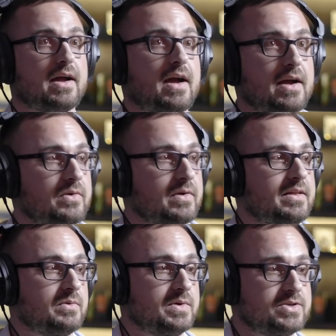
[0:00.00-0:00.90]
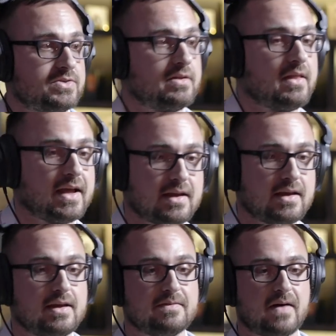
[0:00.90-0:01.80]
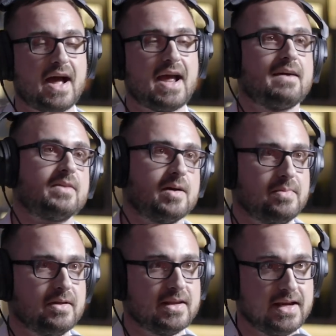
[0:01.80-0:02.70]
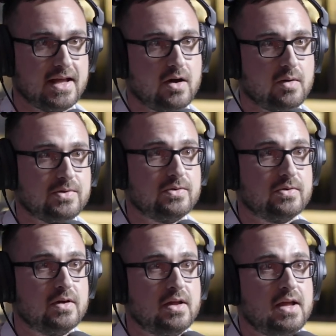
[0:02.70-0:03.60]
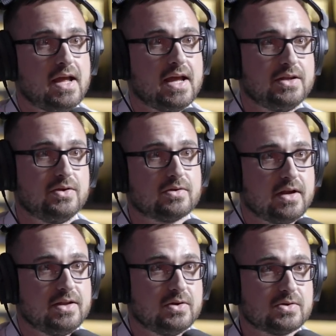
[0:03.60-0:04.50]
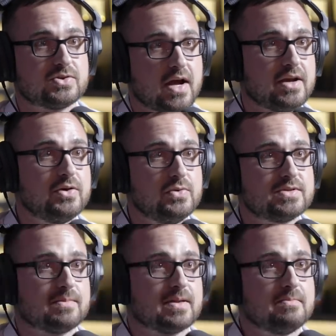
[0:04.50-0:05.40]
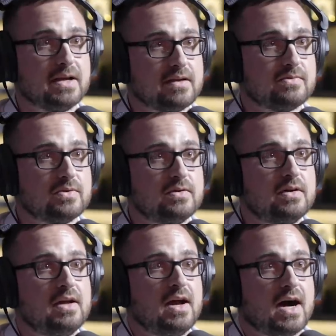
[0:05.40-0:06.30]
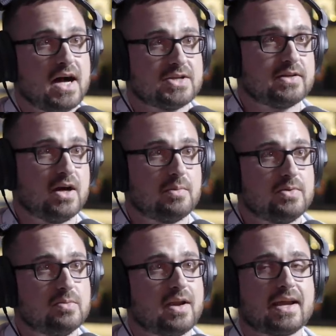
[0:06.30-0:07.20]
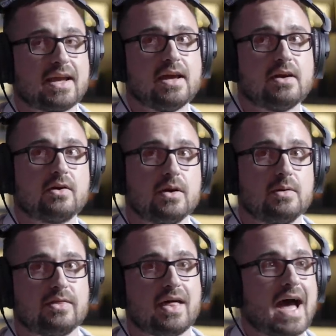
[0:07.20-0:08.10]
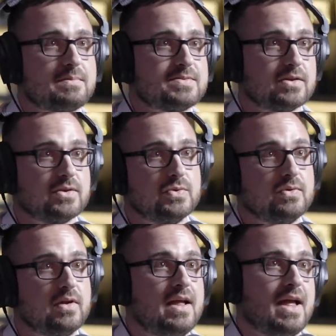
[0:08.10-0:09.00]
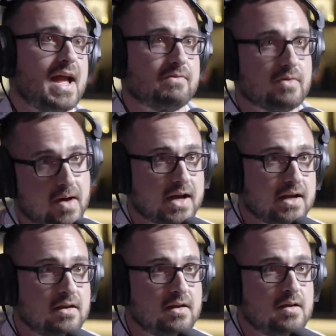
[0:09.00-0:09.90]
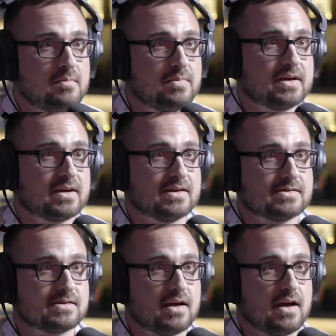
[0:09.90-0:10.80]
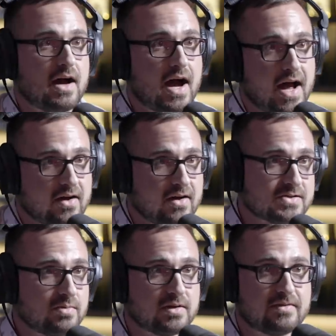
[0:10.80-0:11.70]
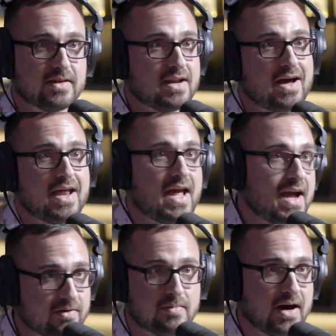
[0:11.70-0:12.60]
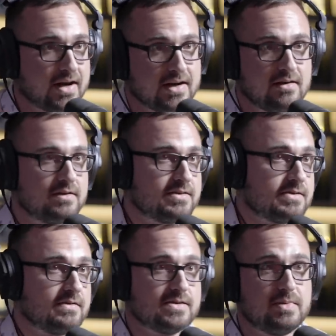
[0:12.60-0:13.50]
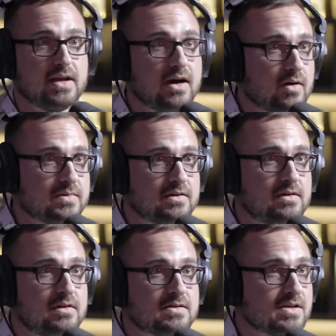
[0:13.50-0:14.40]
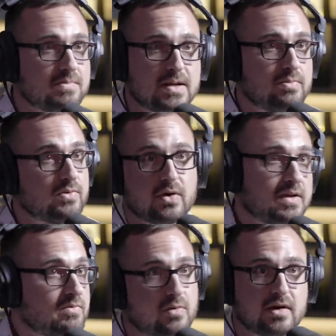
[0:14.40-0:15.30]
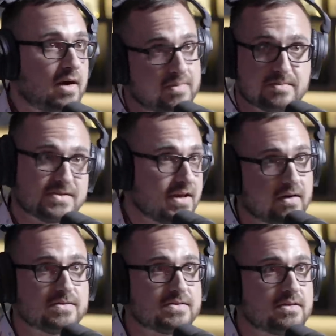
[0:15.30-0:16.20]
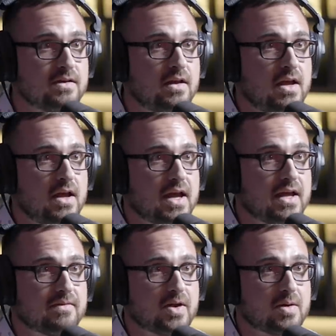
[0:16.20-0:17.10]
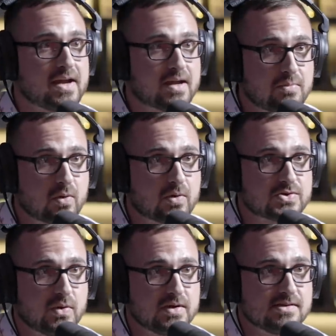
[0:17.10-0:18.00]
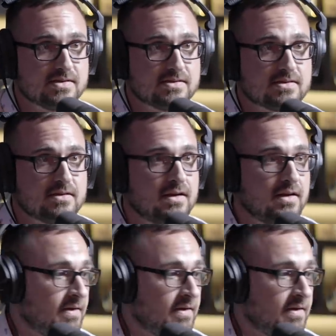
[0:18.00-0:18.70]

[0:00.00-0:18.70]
I, I agree that we sh like. If I have the ability to help you and you're and you're trying to do something meaningful, I should help you, but I can't agree with the absolute everybody, because I also believe that not everybody deserves to be helped. Some people don't even want to help themselves. Mm-hmm. And if they're making poor choices